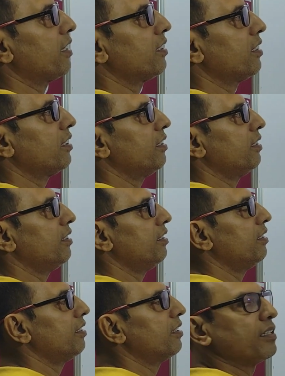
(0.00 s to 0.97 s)
and
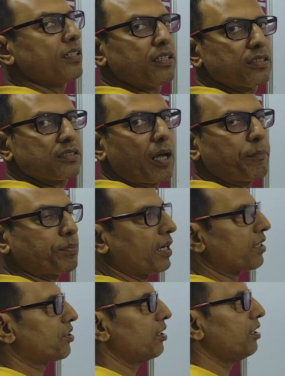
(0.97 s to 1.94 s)

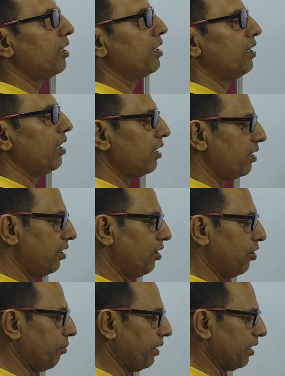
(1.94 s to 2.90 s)
subtraction in the
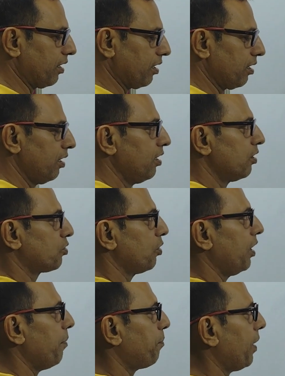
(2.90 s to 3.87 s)
denominator.
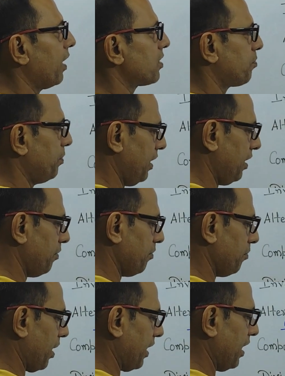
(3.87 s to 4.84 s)
So A plus B
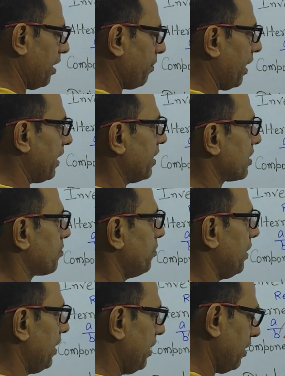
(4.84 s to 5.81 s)
by A minus
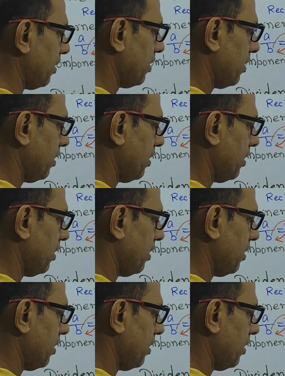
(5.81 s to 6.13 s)
B